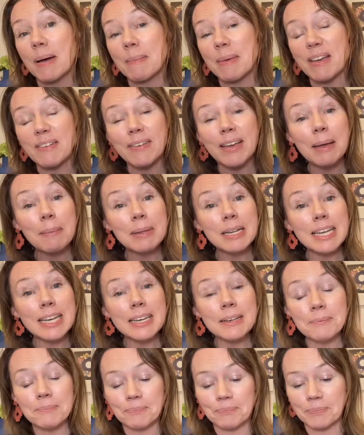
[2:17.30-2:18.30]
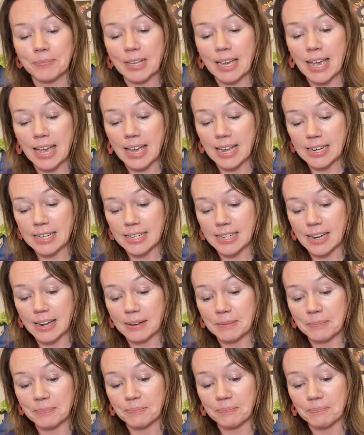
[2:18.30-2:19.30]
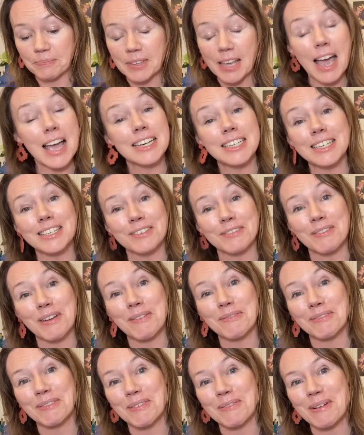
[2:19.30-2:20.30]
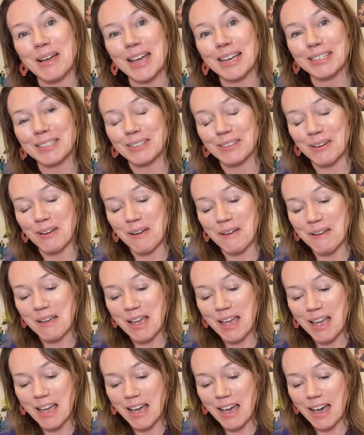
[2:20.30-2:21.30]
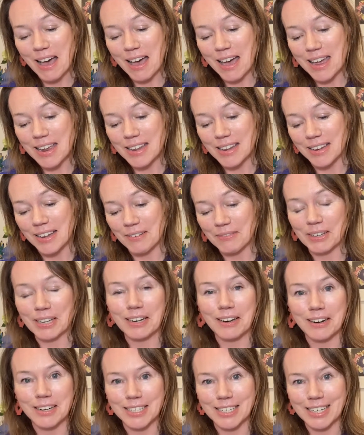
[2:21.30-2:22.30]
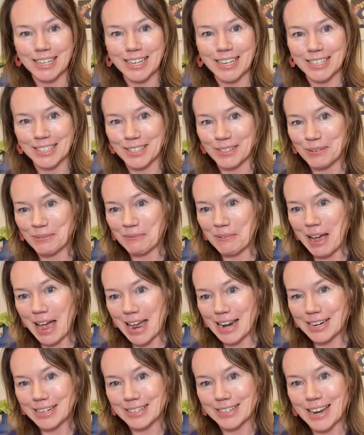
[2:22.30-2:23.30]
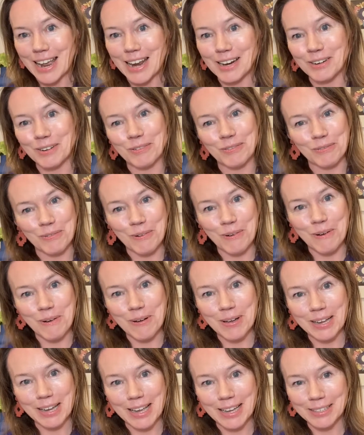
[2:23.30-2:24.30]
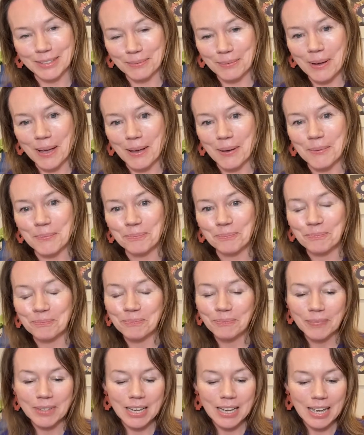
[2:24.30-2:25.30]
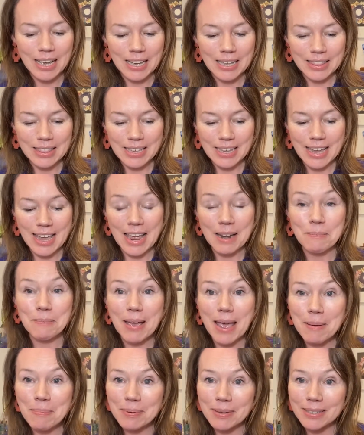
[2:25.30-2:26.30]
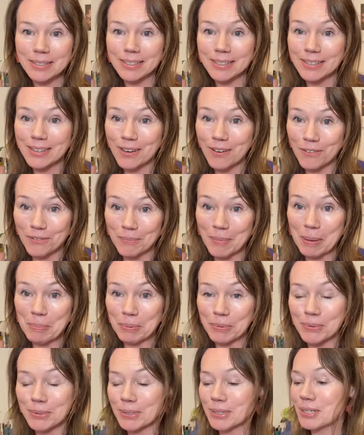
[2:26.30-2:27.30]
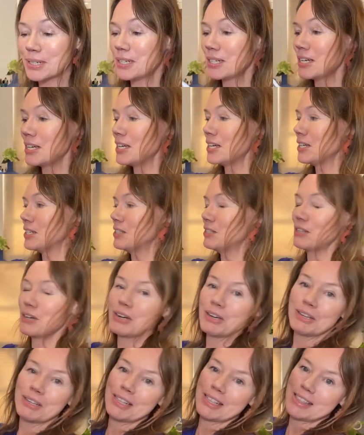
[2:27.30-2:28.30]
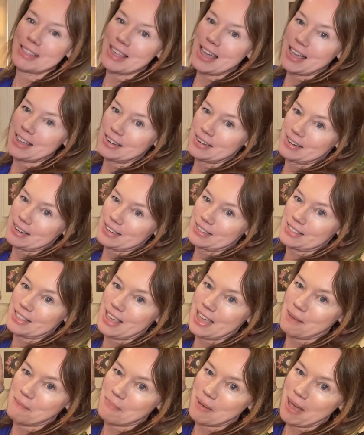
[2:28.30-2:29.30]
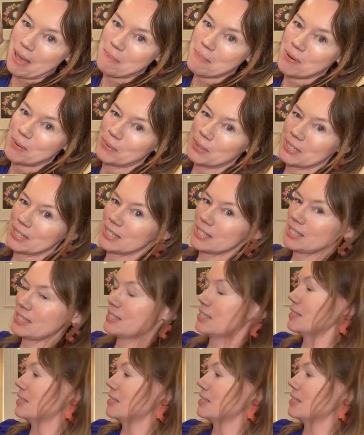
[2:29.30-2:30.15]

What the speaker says: my family, and the ideas are everywhere. So I love encouraging kids to write and to draw as well. The end papers of my book, so that is the end paper, which is